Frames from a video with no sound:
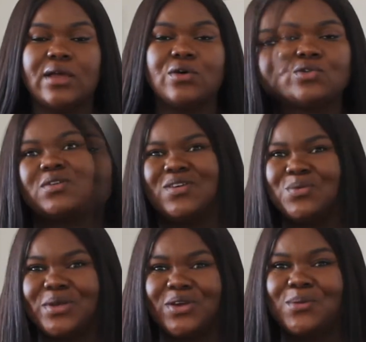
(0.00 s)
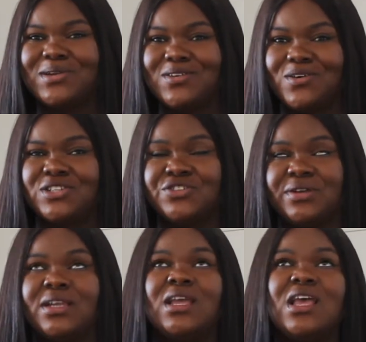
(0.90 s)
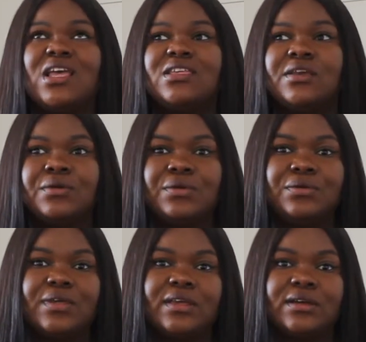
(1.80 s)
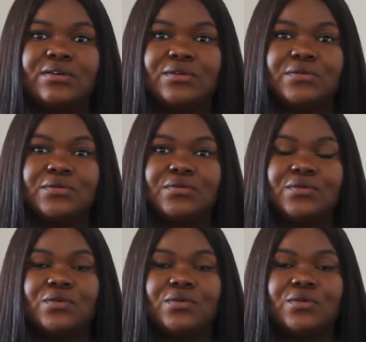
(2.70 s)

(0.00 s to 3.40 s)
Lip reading: Although when you come in the country, you're going to hear of,